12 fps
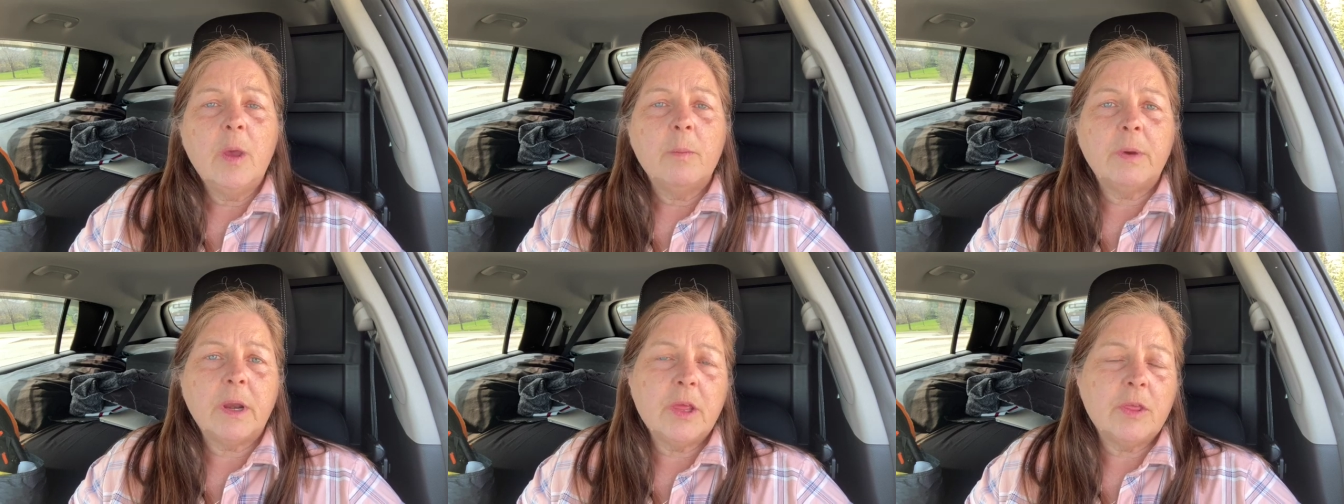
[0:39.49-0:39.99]

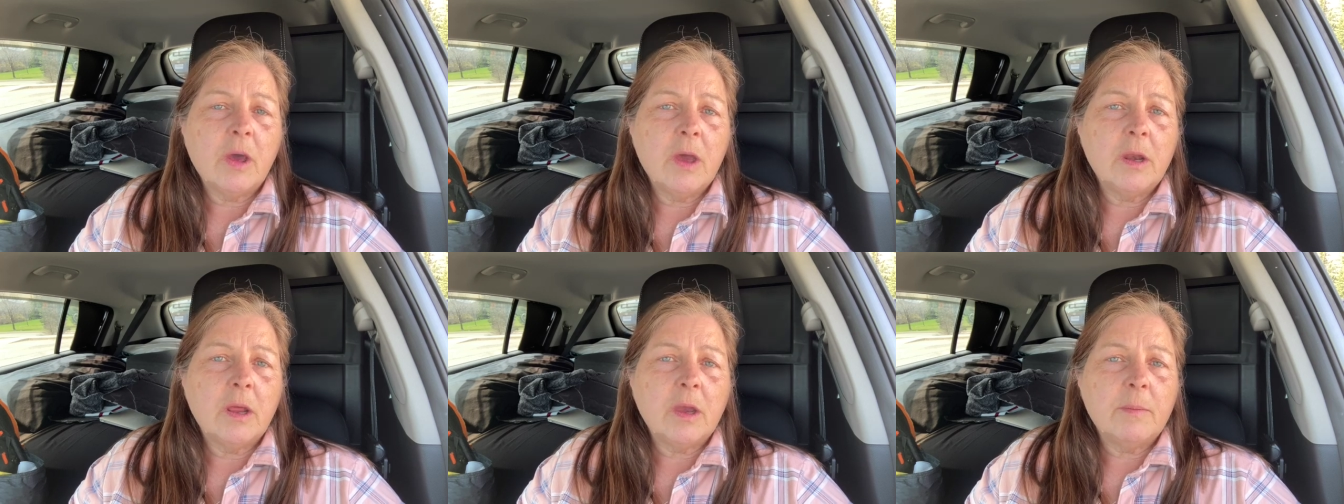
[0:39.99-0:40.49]
But I
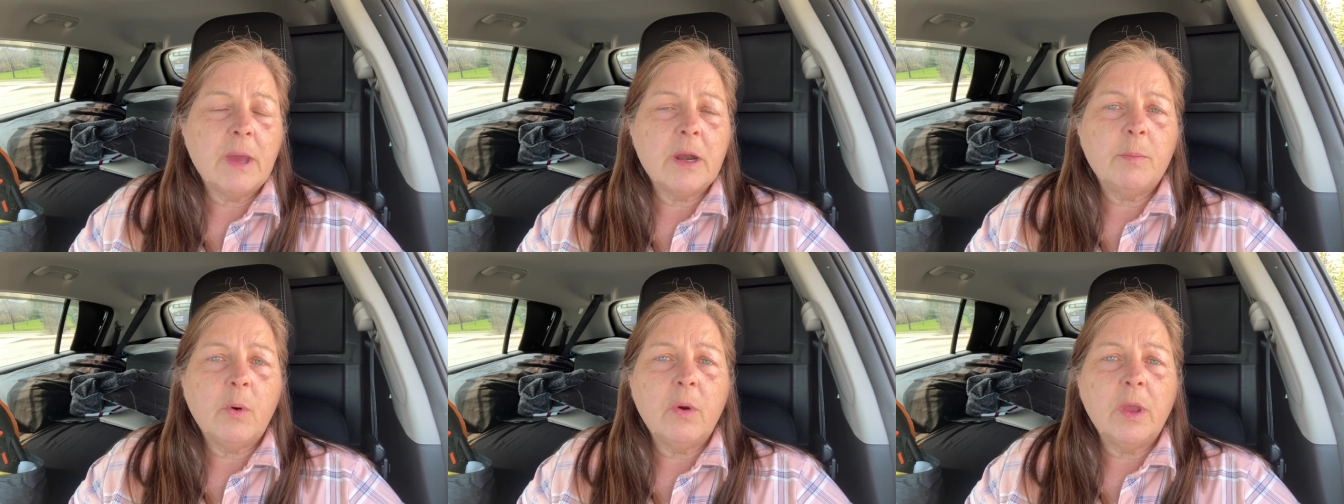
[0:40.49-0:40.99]
thought I'm at a
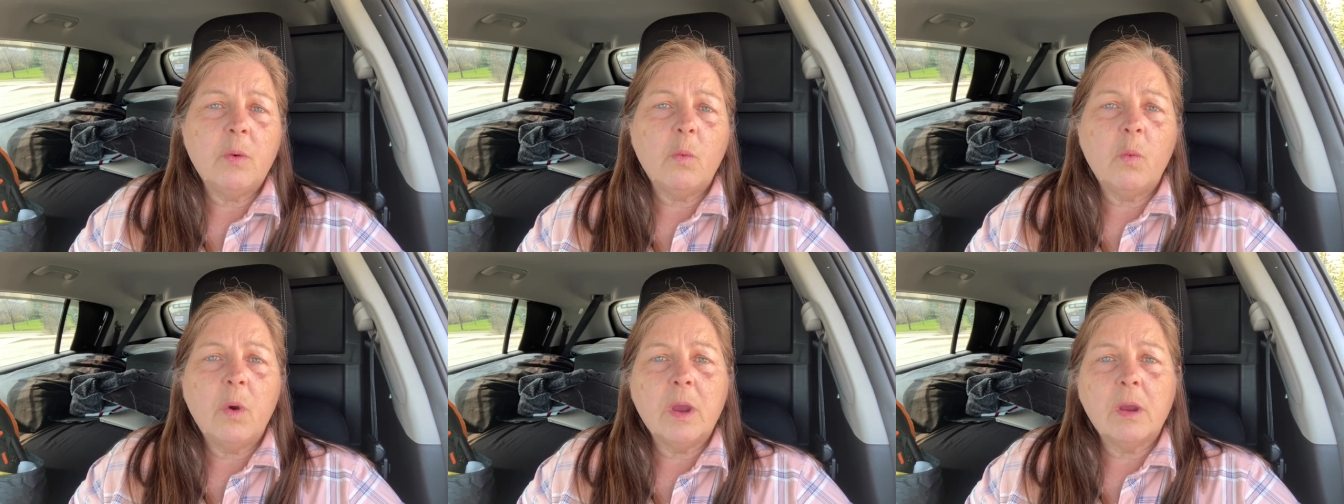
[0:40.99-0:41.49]
point
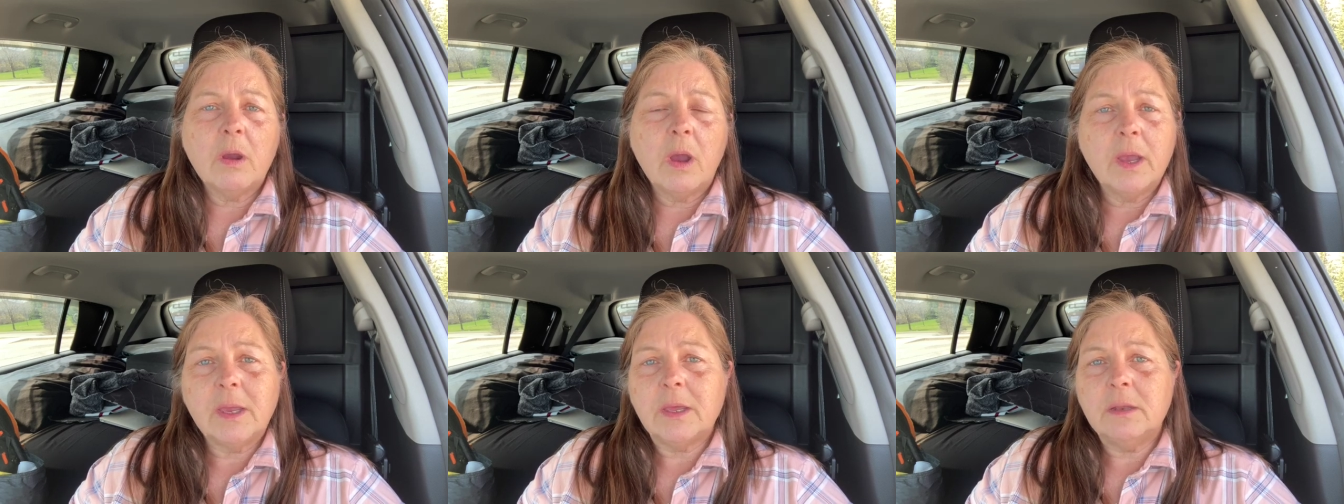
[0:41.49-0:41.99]
where
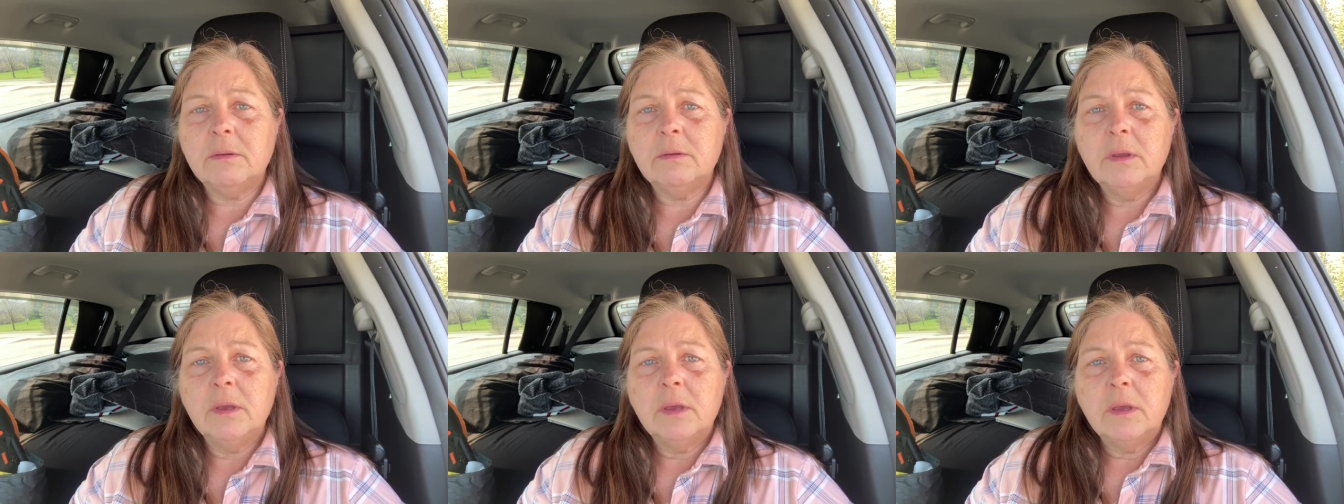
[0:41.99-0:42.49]
I can
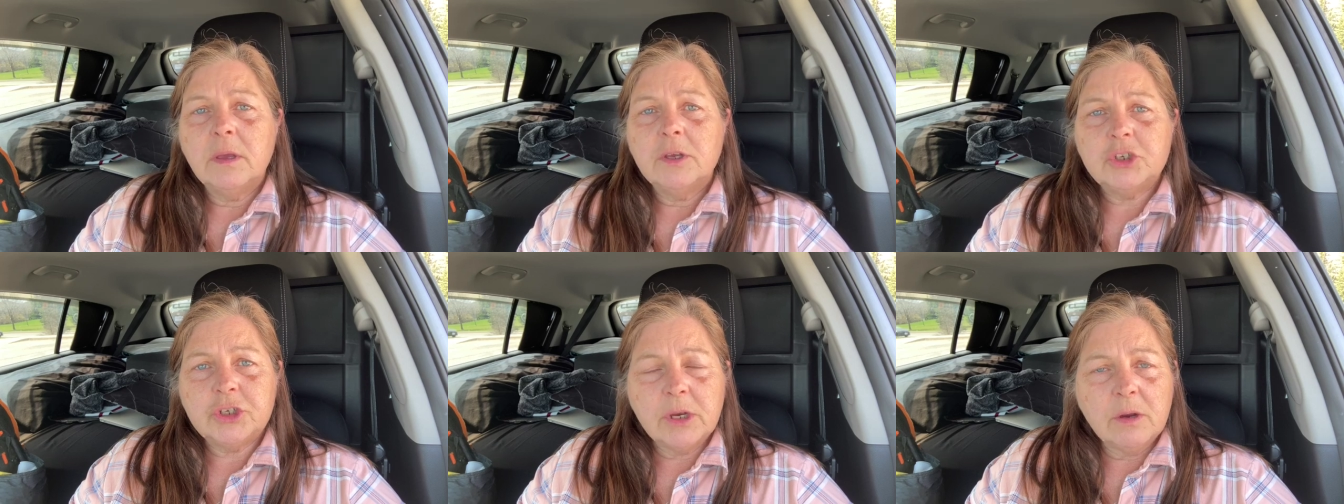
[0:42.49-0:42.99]

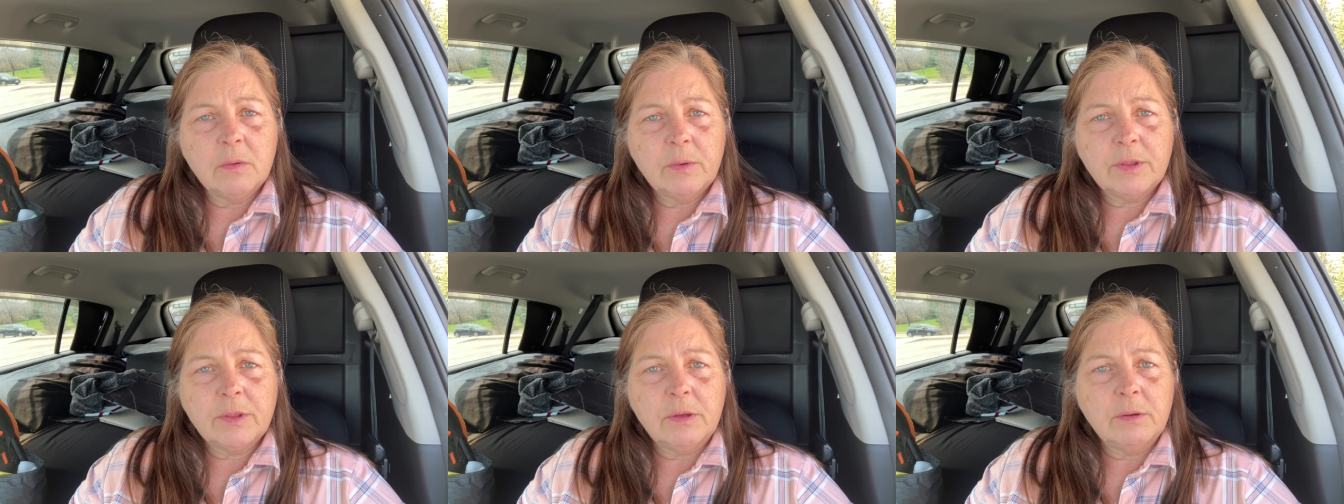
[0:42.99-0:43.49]
share it
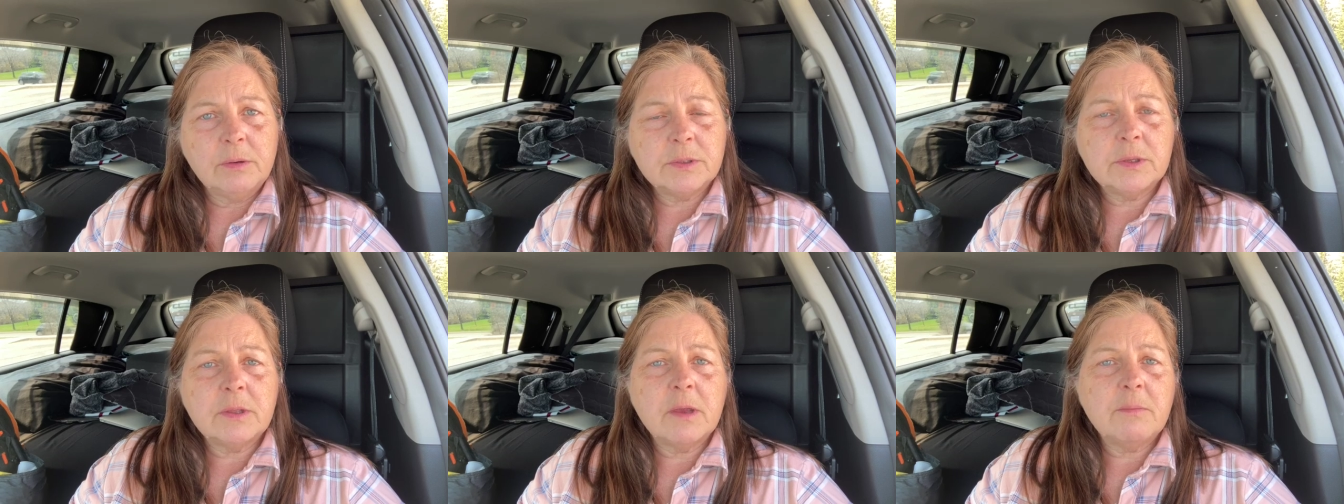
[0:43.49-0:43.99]
with you
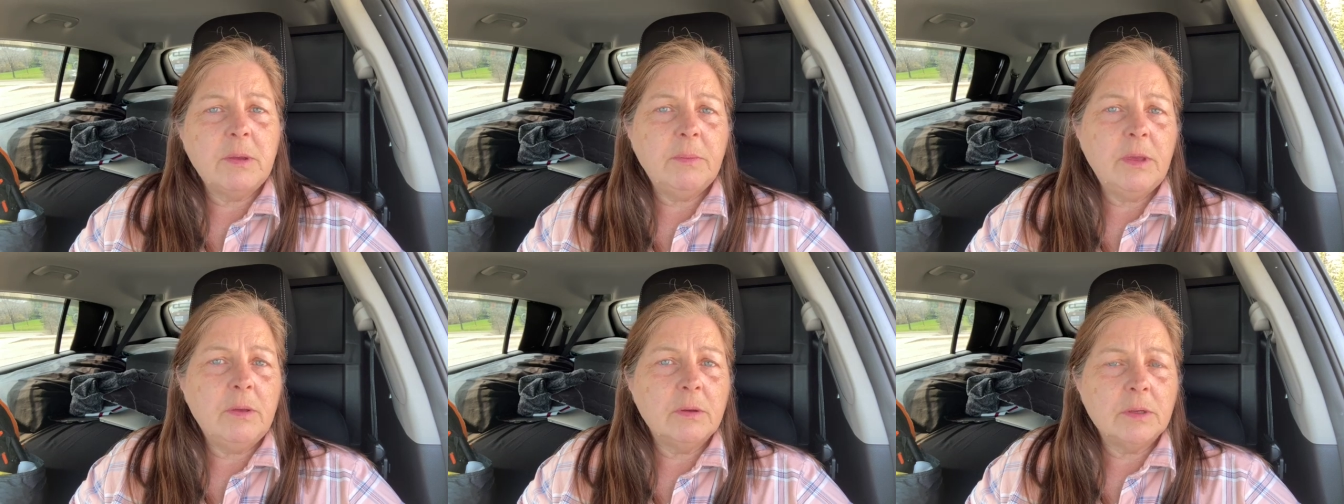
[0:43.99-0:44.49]
so that maybe
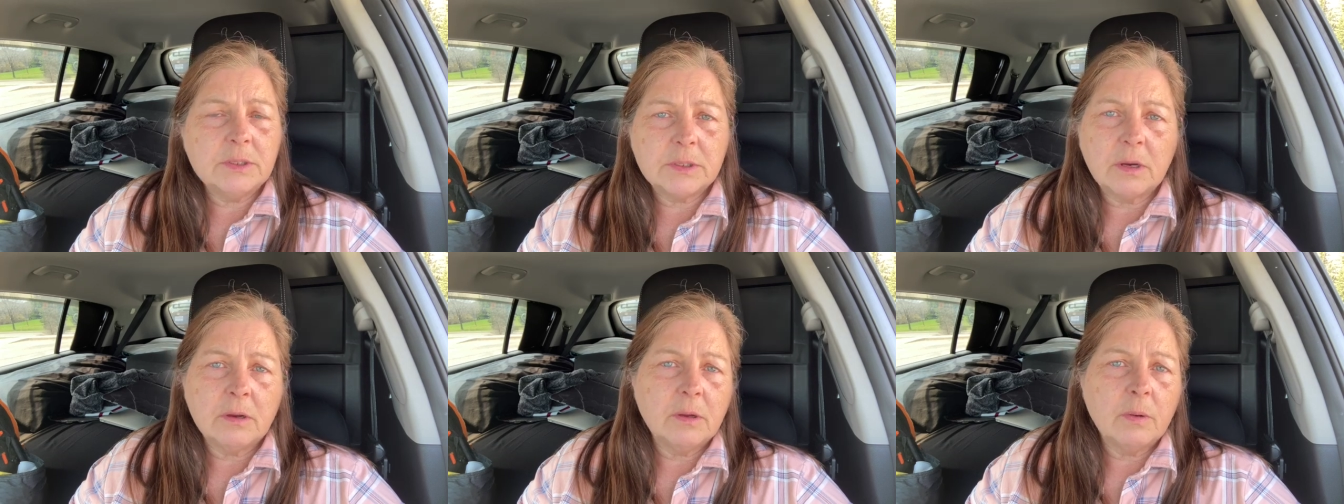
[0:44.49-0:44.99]
you can
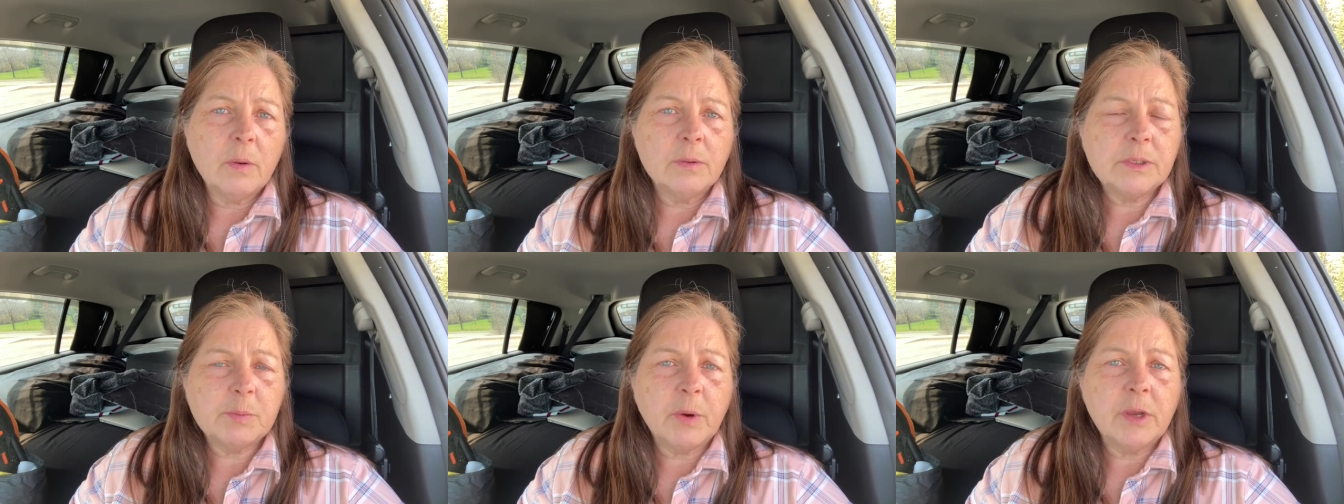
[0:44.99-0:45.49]
start your own
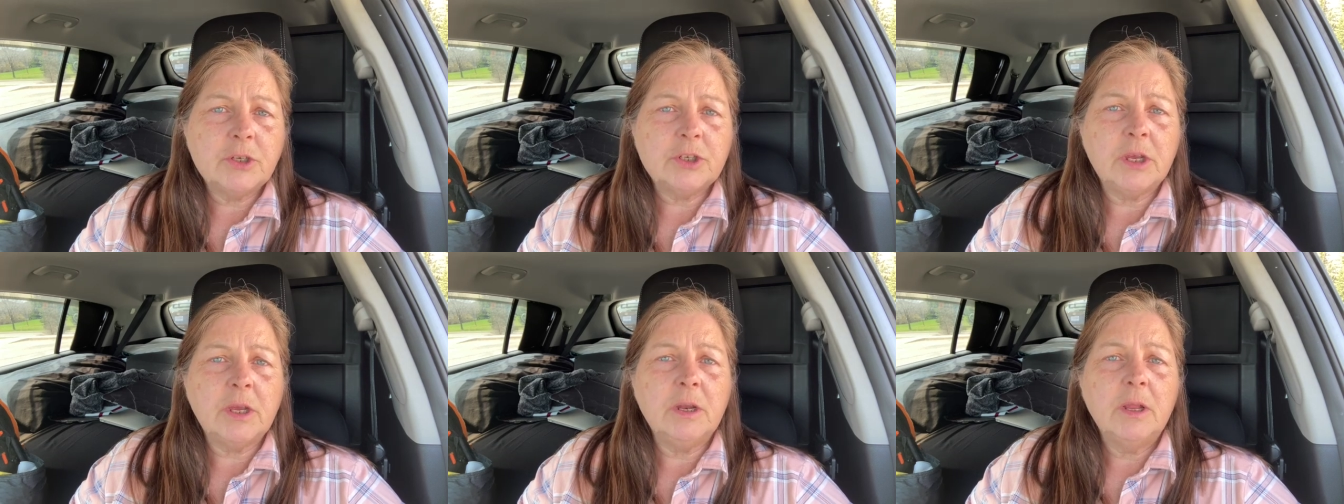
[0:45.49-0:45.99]

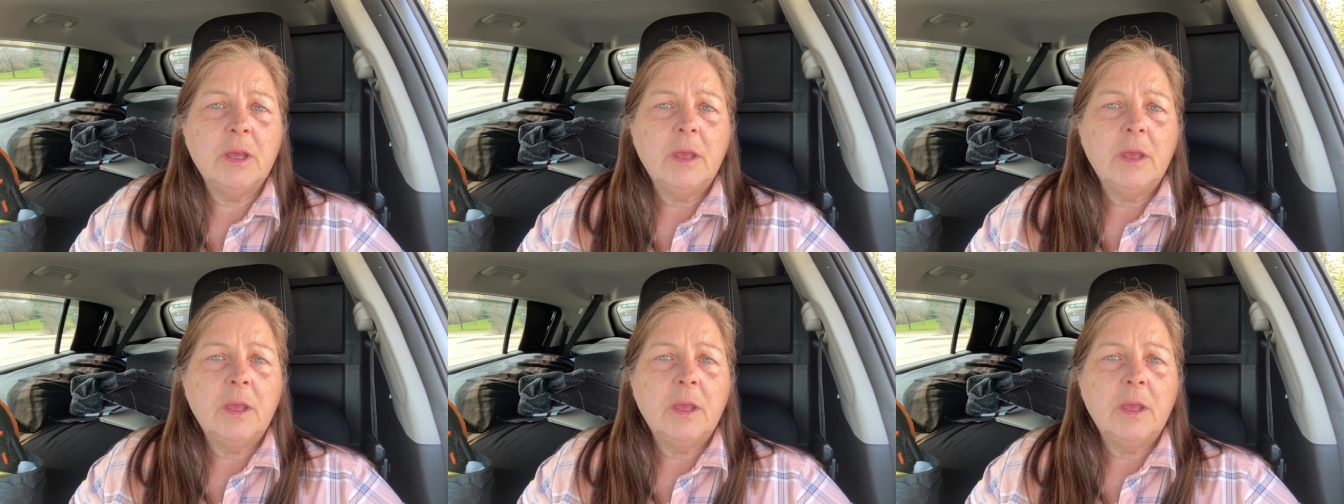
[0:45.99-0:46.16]
spreadsheet